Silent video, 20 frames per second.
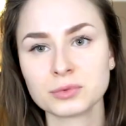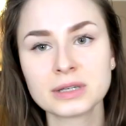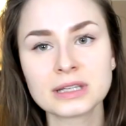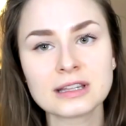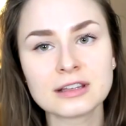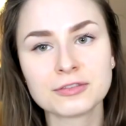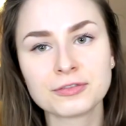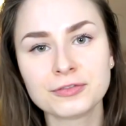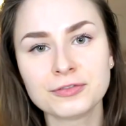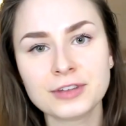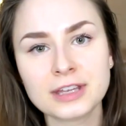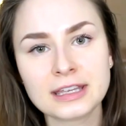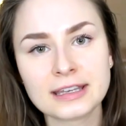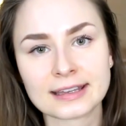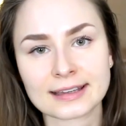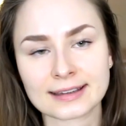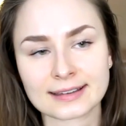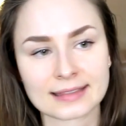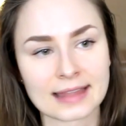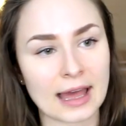really
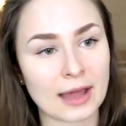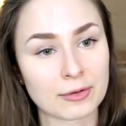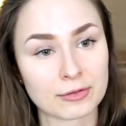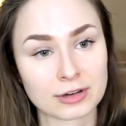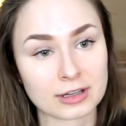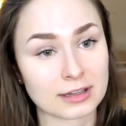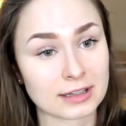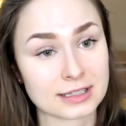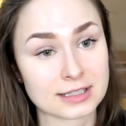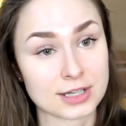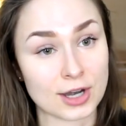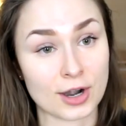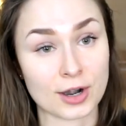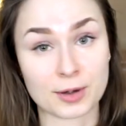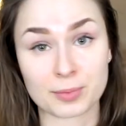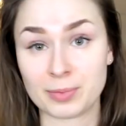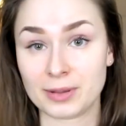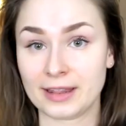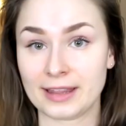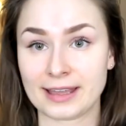feeding that really
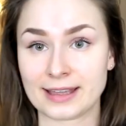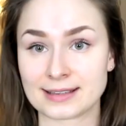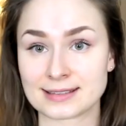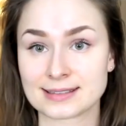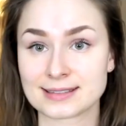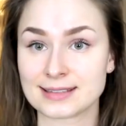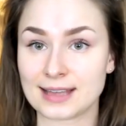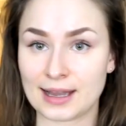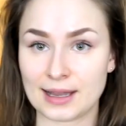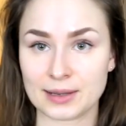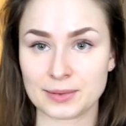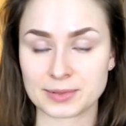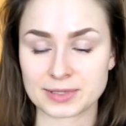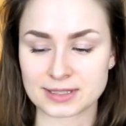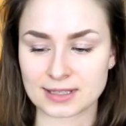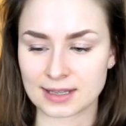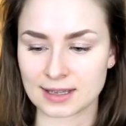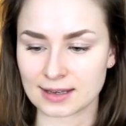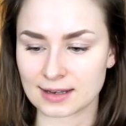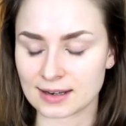dark place I
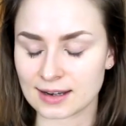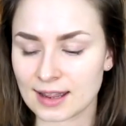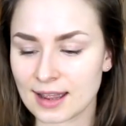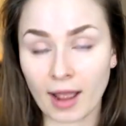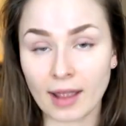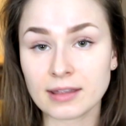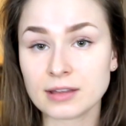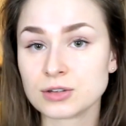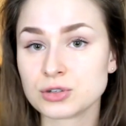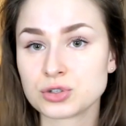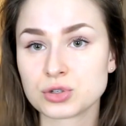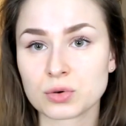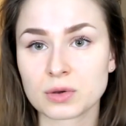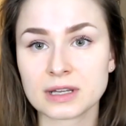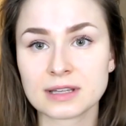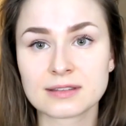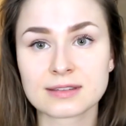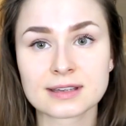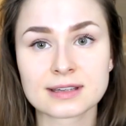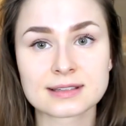was in. I
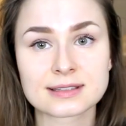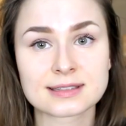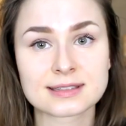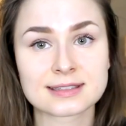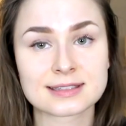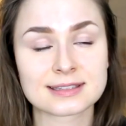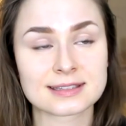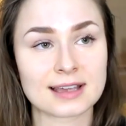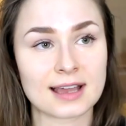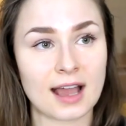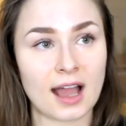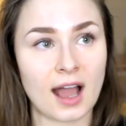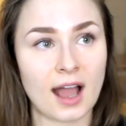enjoyed this.